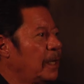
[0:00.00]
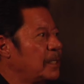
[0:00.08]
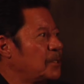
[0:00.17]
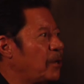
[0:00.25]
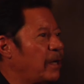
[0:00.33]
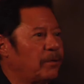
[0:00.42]

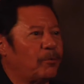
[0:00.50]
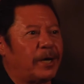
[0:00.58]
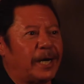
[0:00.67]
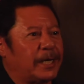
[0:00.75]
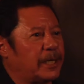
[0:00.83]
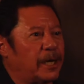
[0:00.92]
So
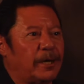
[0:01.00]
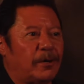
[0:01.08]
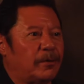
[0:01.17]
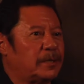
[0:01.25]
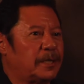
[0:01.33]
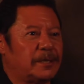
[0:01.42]
everywhere I
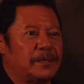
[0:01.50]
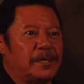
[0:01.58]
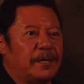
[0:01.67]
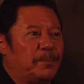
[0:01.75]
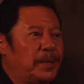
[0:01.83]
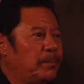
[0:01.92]
go, there's,
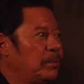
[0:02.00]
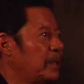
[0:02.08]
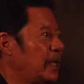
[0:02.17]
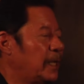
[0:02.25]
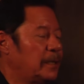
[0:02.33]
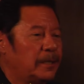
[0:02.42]
there are people
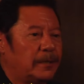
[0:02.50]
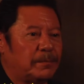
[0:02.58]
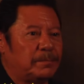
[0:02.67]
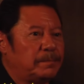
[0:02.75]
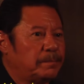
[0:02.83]
that you know